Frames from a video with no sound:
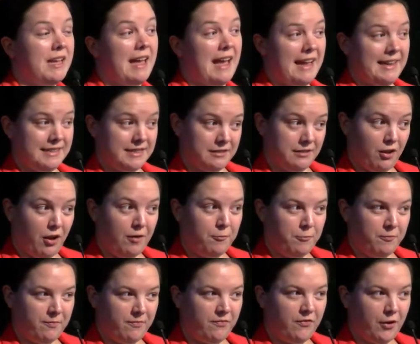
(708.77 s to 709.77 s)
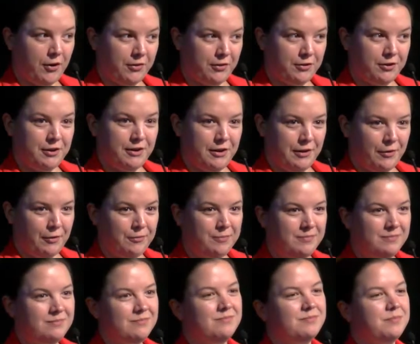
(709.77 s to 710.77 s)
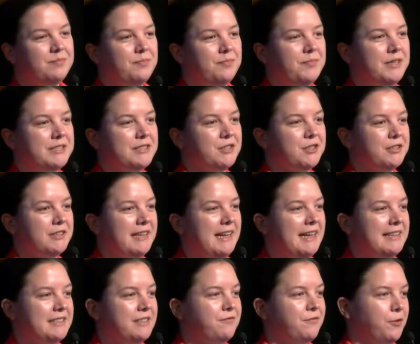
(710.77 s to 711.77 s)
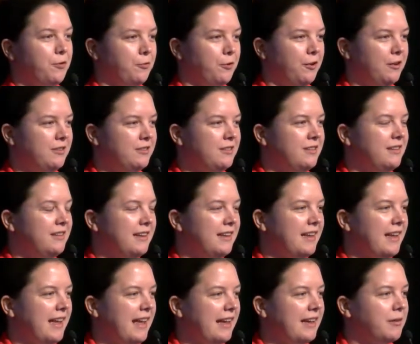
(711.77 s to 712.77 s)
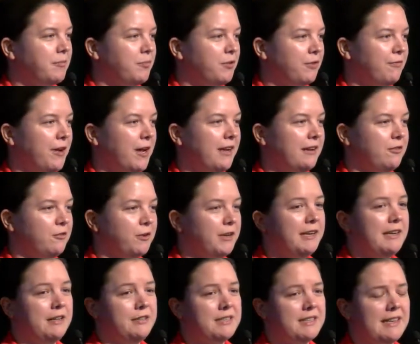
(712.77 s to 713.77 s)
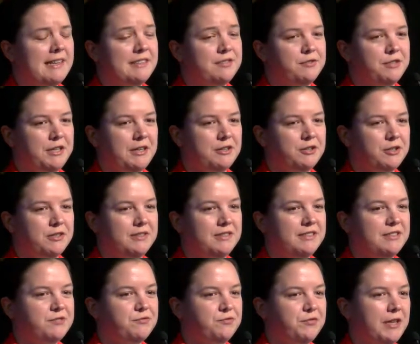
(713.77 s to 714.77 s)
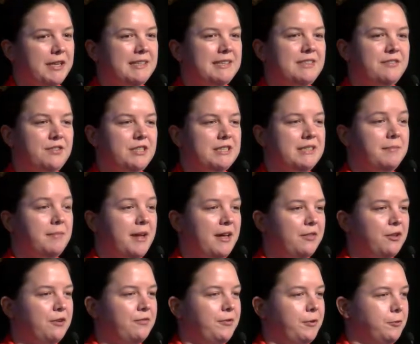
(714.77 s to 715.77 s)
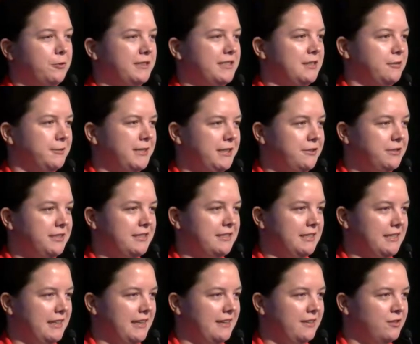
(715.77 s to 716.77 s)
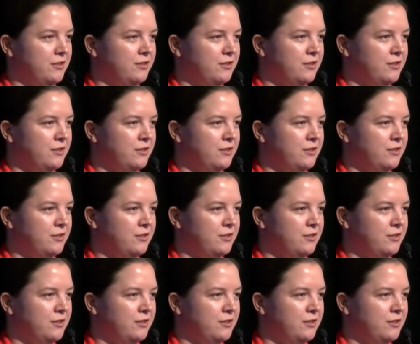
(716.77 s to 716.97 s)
has a lot farther to go, but certainly as a fuel, it can provide greenhouse gas reductions relative to some other fuels that we use today.